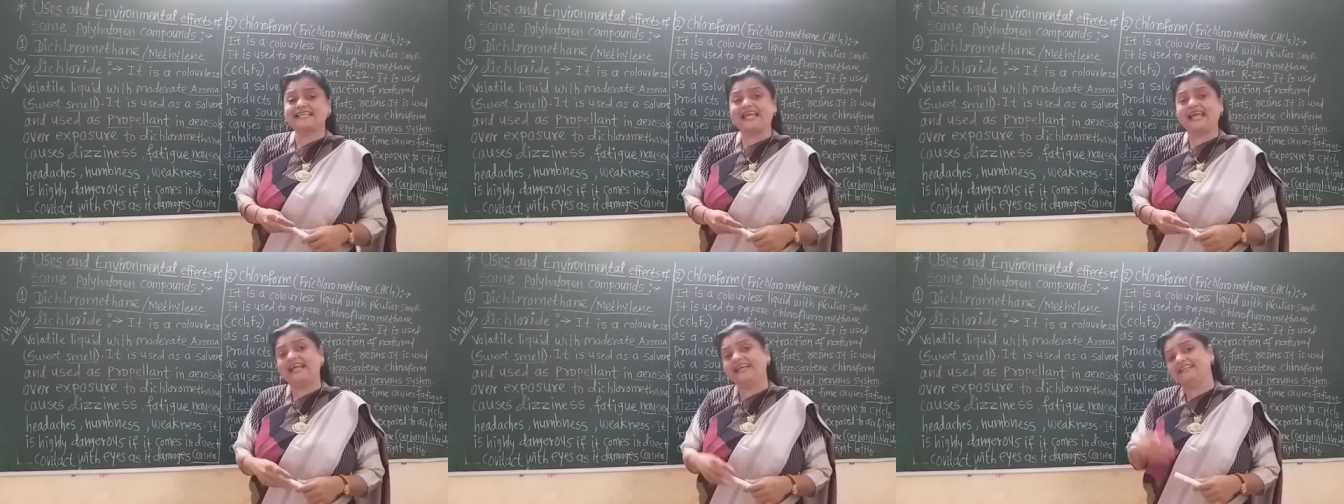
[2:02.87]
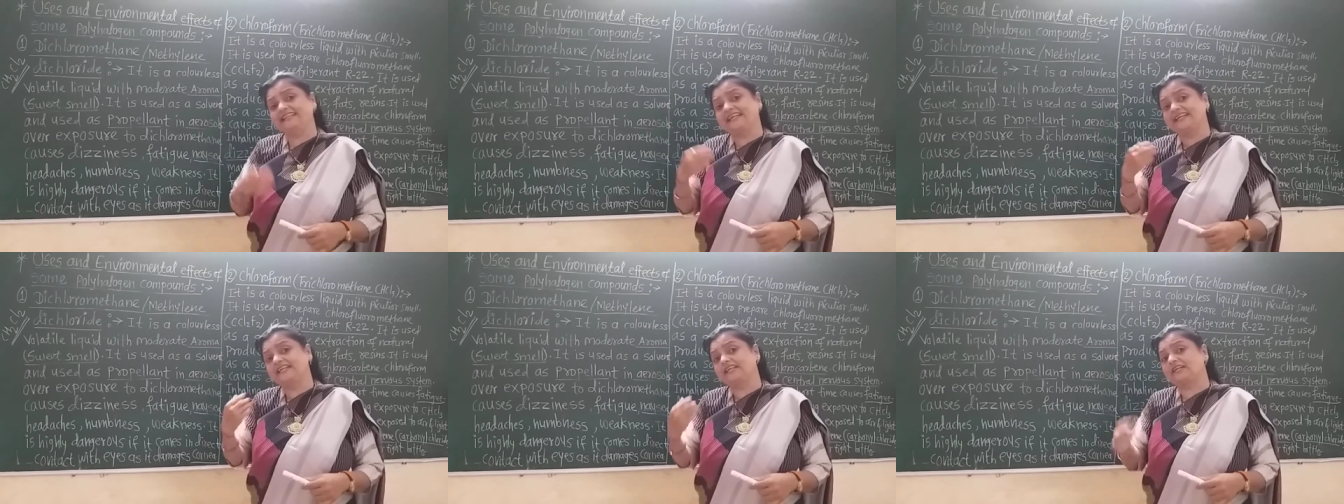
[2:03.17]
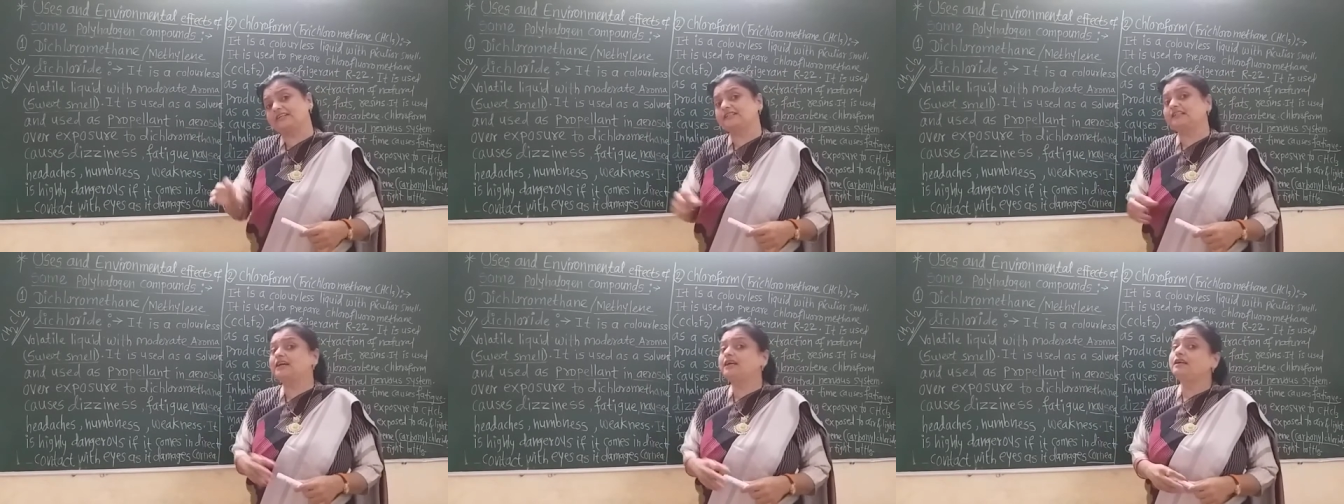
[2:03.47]
and that
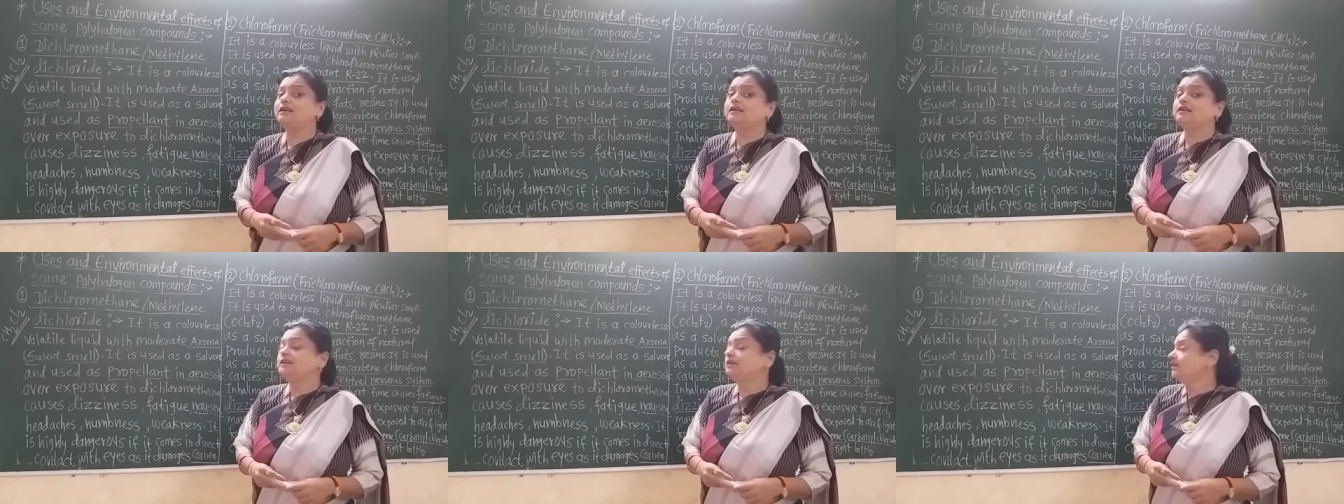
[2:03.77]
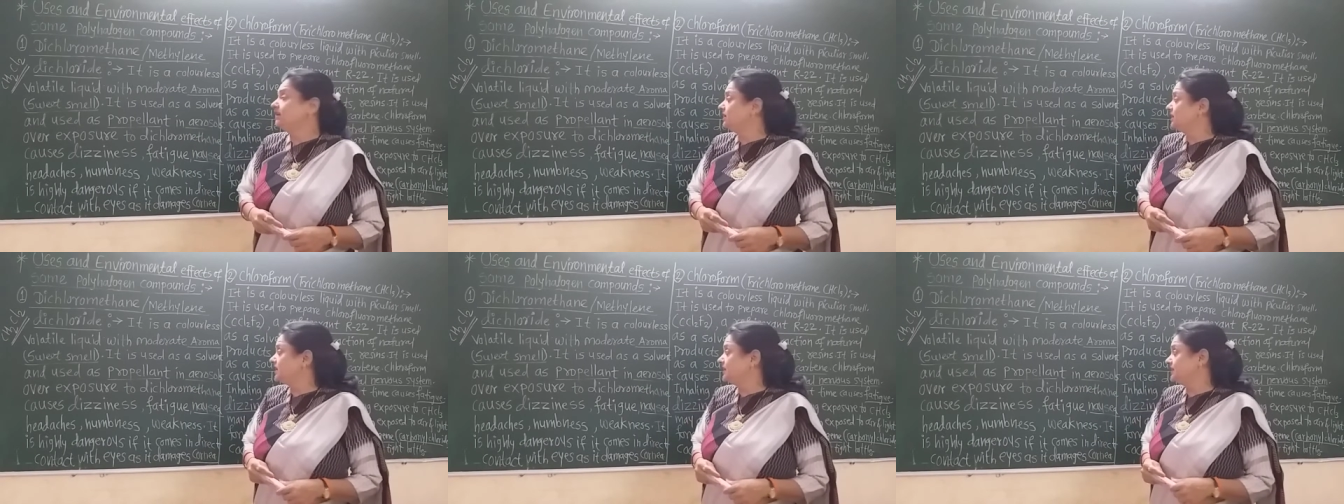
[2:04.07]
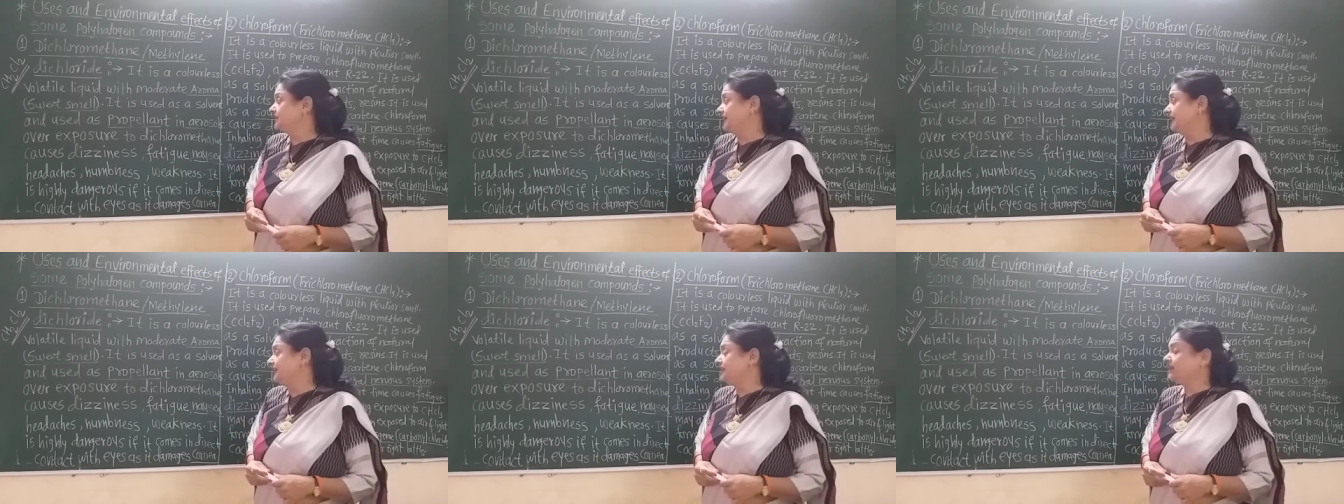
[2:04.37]
are
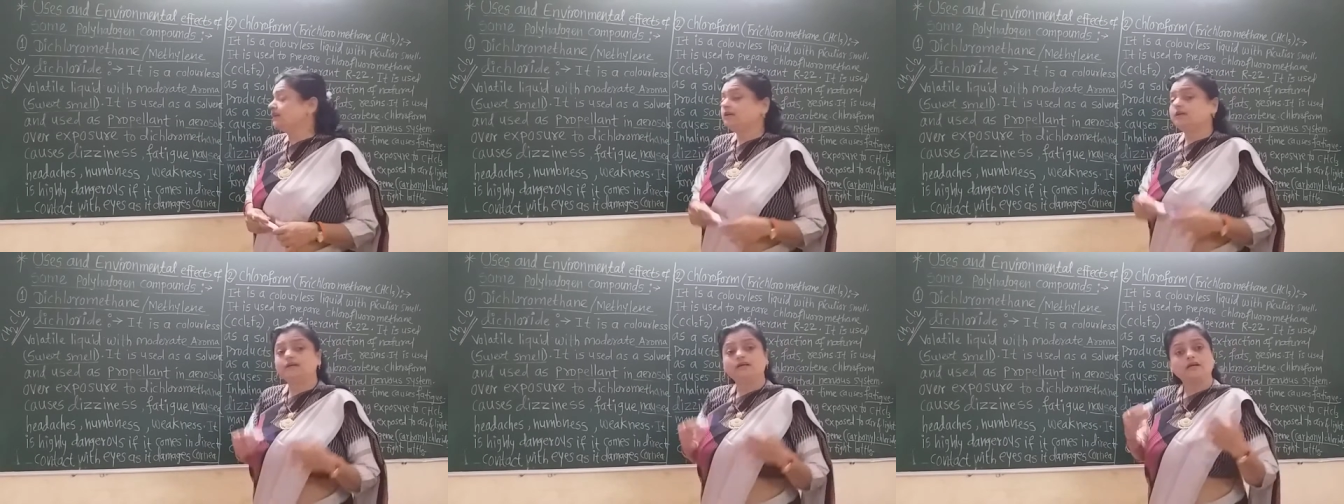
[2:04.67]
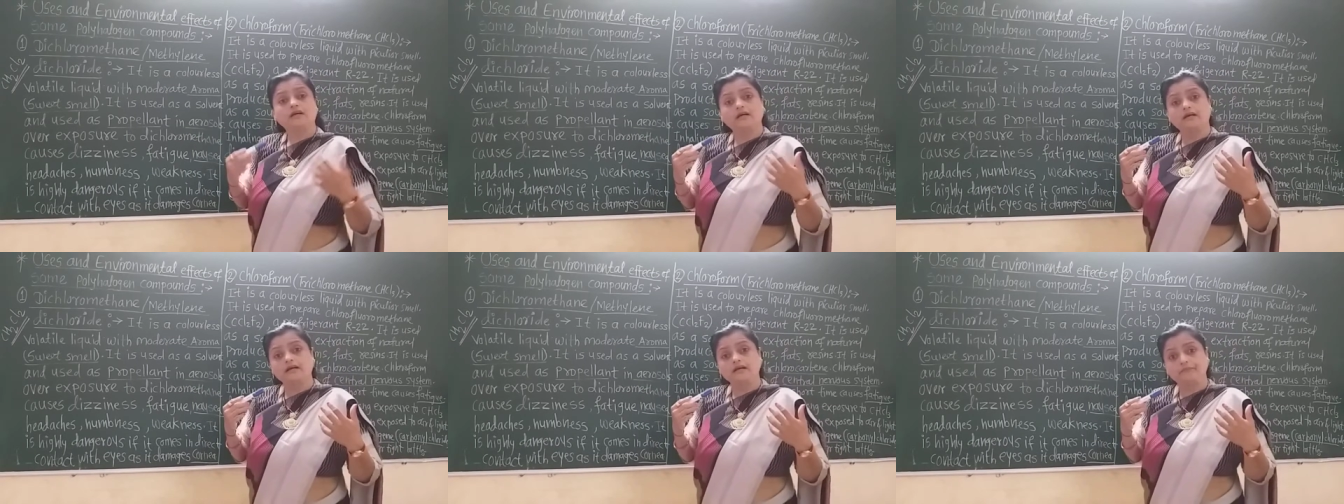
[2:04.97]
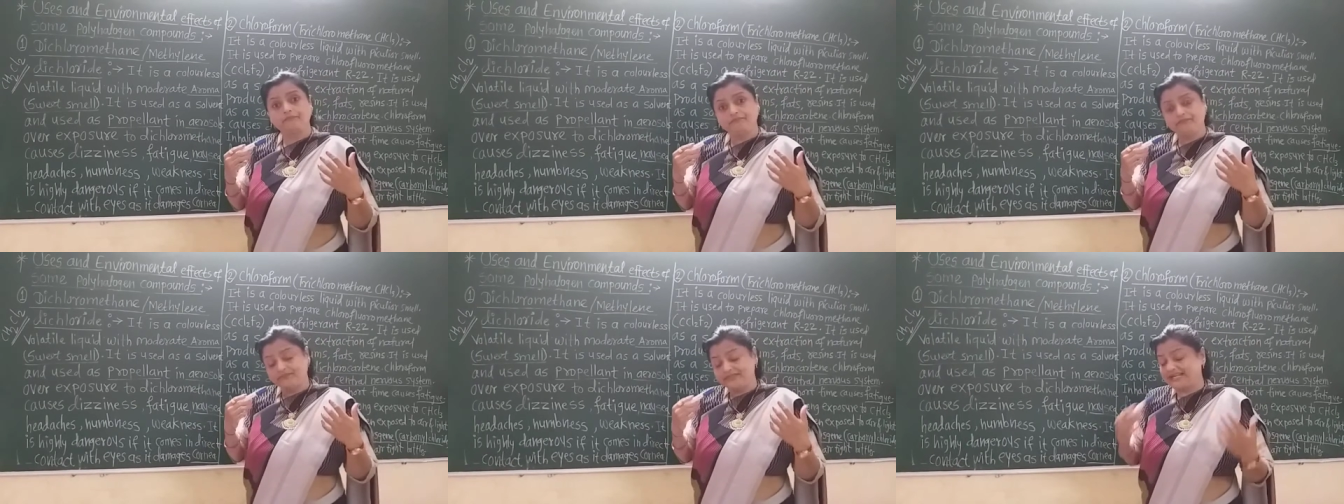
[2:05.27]
the
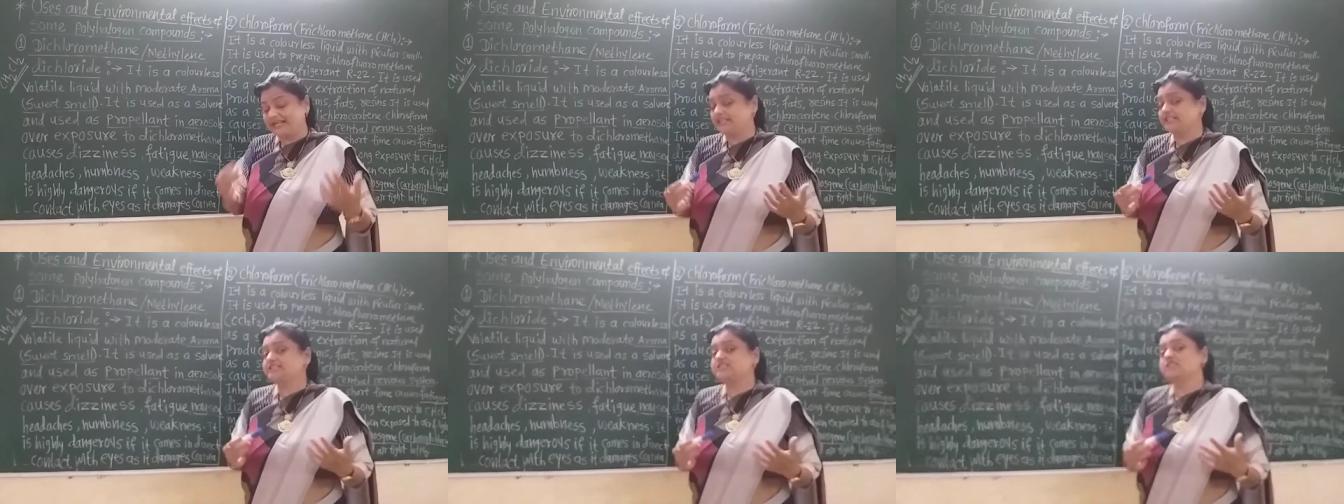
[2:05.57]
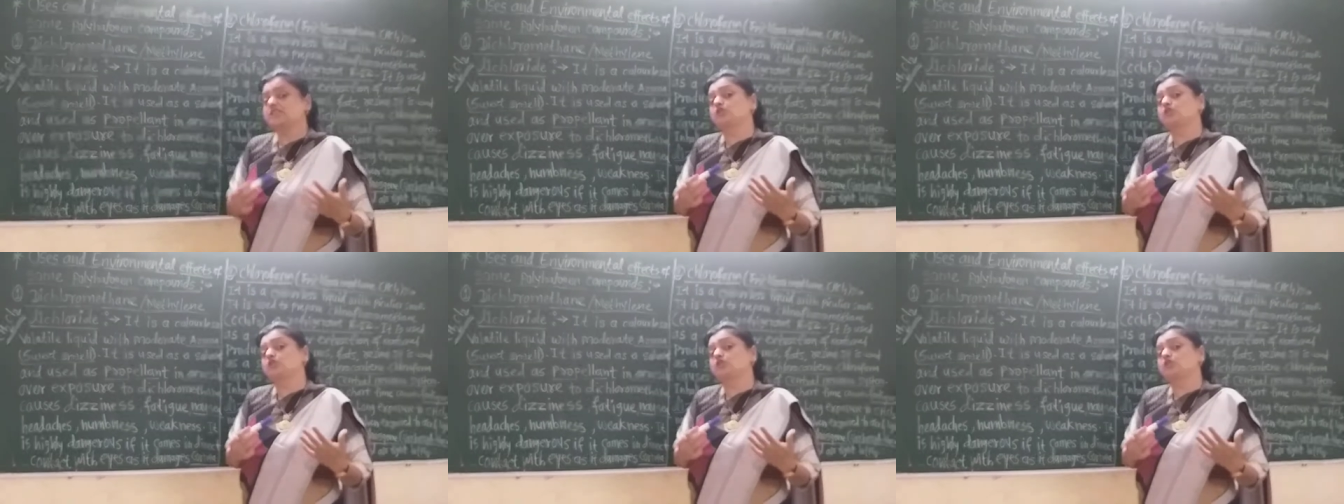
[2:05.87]
that is